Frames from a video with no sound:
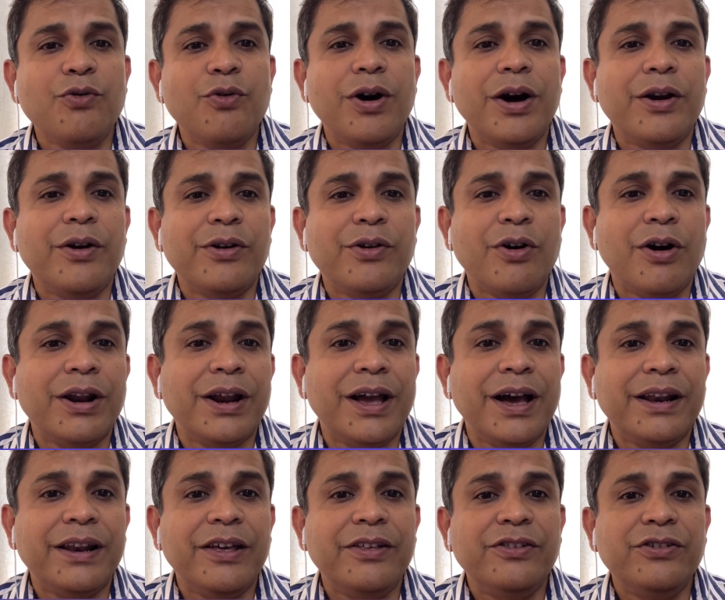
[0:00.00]

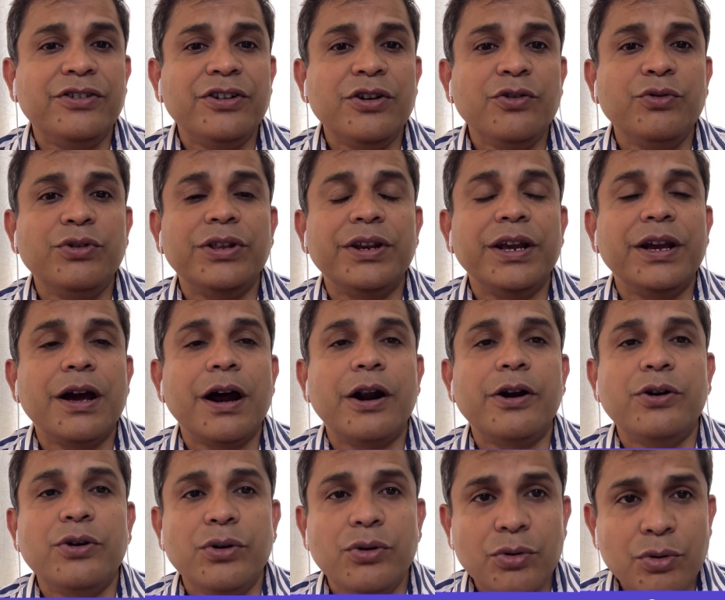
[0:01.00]
organization with regard
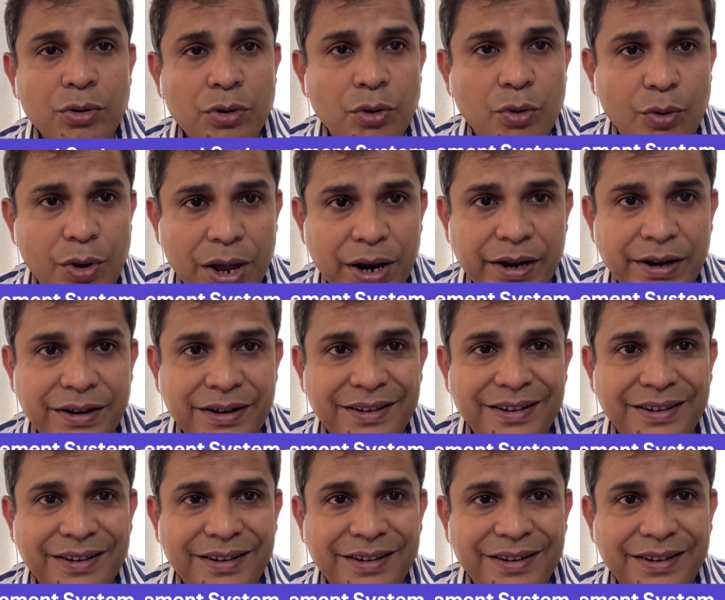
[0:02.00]
to quality.